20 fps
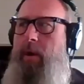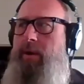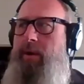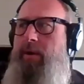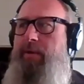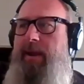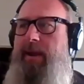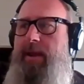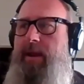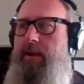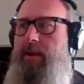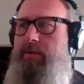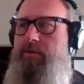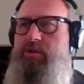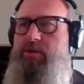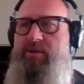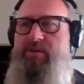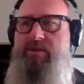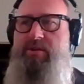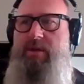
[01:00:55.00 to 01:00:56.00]
are they going to
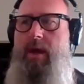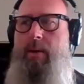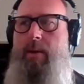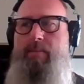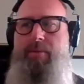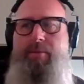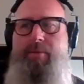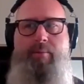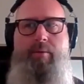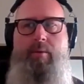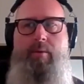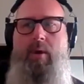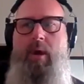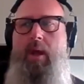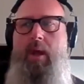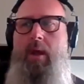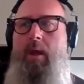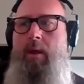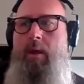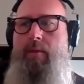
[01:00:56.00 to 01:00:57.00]
just come through
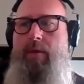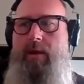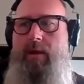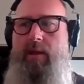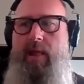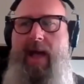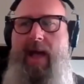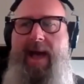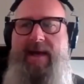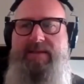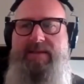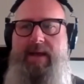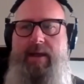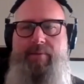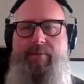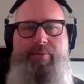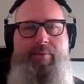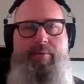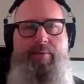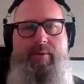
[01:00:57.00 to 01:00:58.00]
the glass
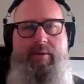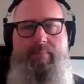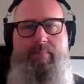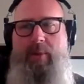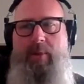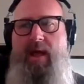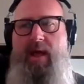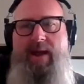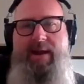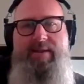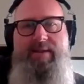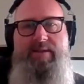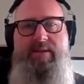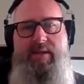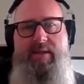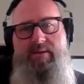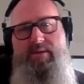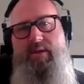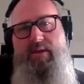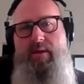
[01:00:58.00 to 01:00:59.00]
and through the blinds
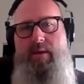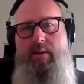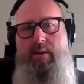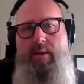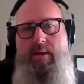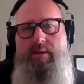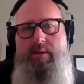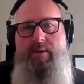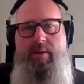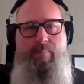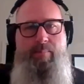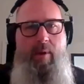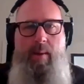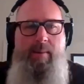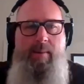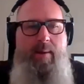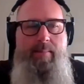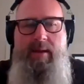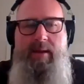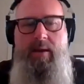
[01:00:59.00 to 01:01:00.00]
into the
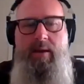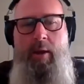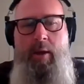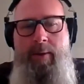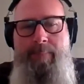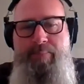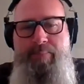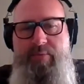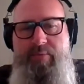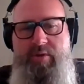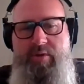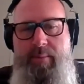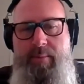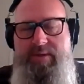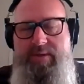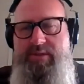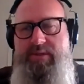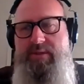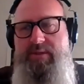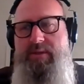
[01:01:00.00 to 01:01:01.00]
apartment? I mean, so
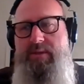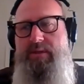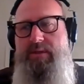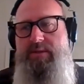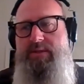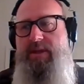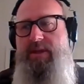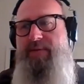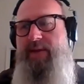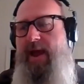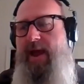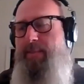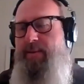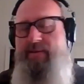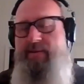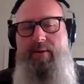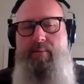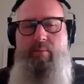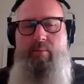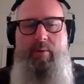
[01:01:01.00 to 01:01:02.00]
much stuff had
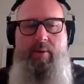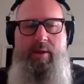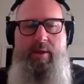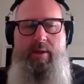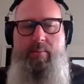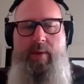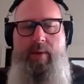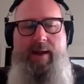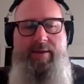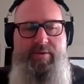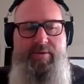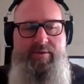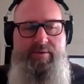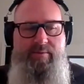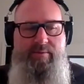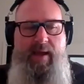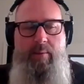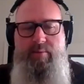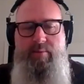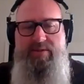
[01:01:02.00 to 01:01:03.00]
happened.
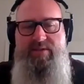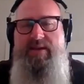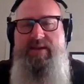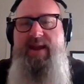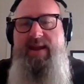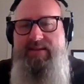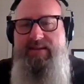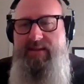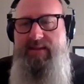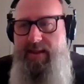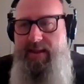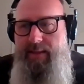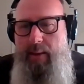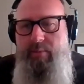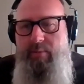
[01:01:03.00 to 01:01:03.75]
That was